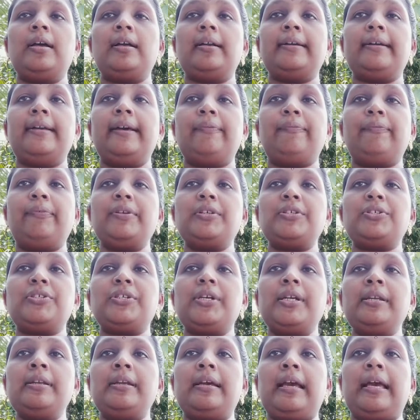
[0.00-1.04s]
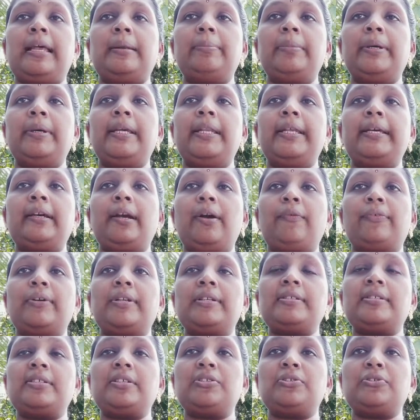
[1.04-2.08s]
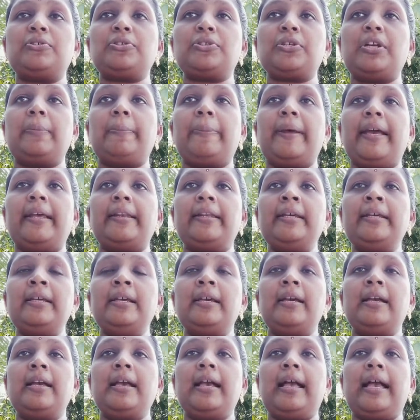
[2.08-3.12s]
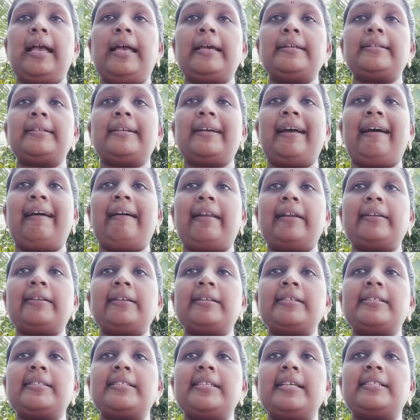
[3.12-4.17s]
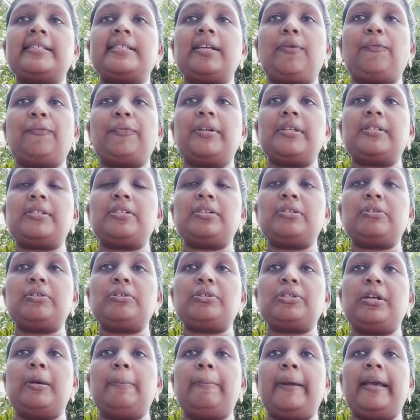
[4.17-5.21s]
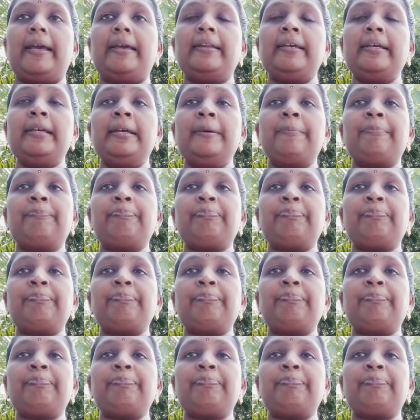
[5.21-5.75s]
Definition and Meaning of Institutional Planning and Characteristics of Institutional Planning